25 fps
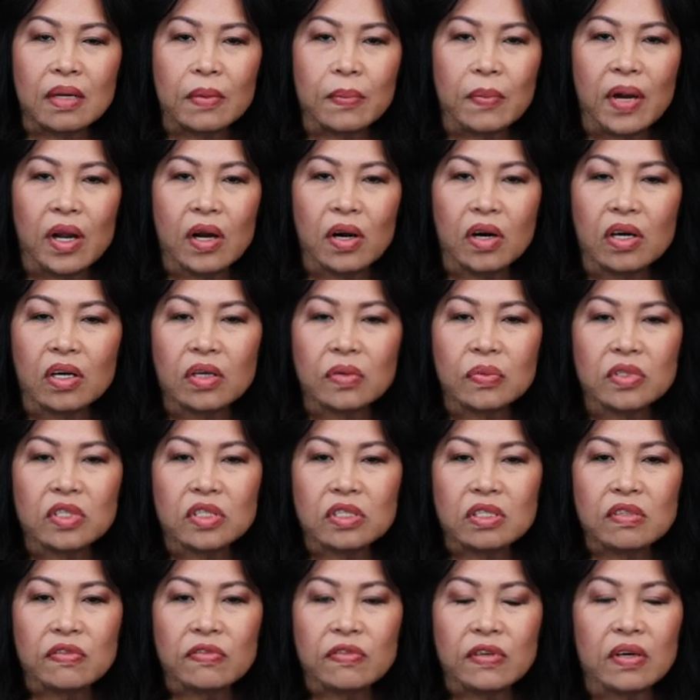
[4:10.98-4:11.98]
heart would
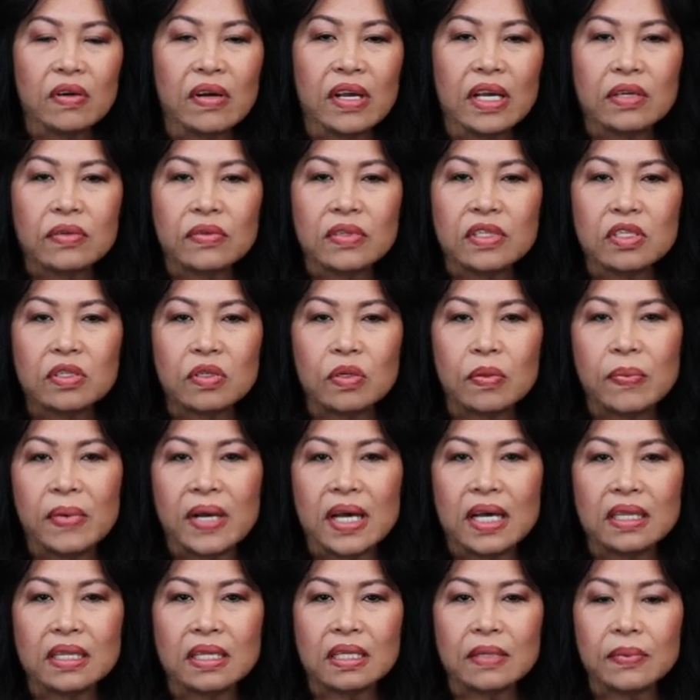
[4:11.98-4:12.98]
just feel angry so
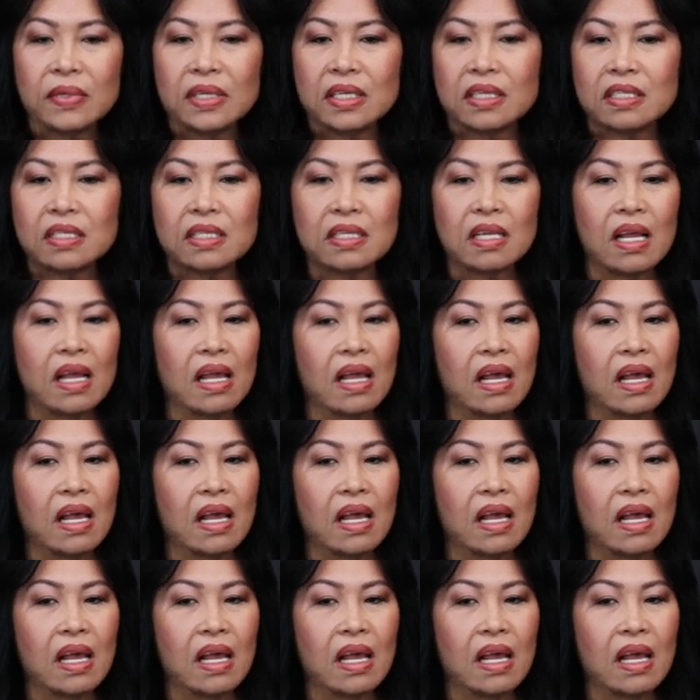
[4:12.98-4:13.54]
bad that because